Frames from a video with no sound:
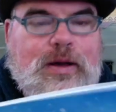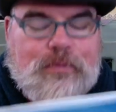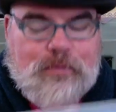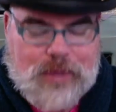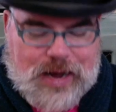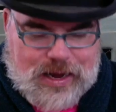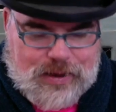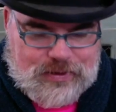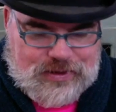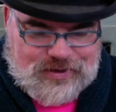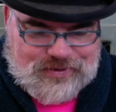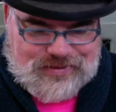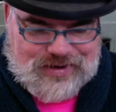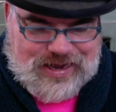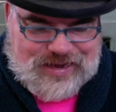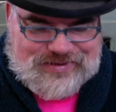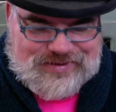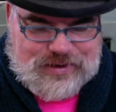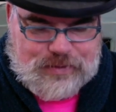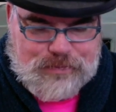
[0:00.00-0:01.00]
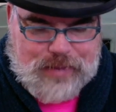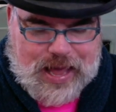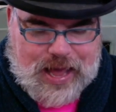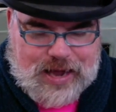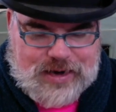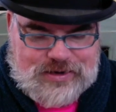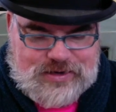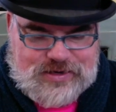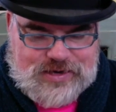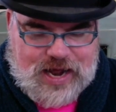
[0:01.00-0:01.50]
by dyslexic
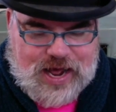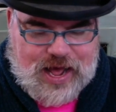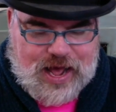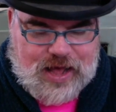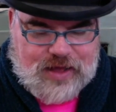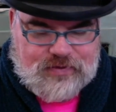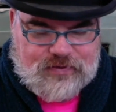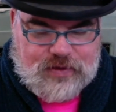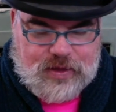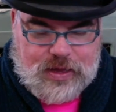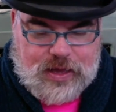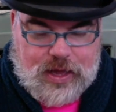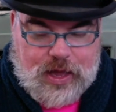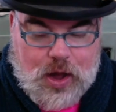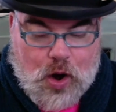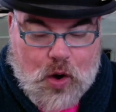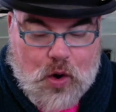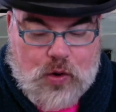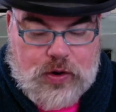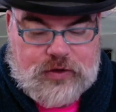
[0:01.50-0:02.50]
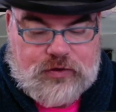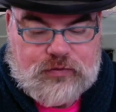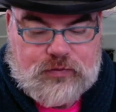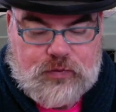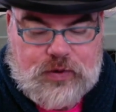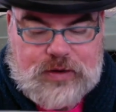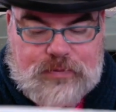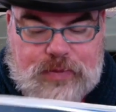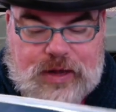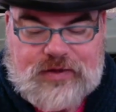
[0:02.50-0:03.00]
man Tazz. Oh, it's
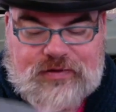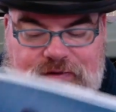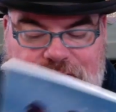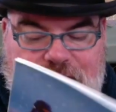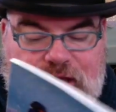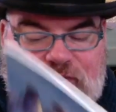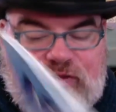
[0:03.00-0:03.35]
written by Steve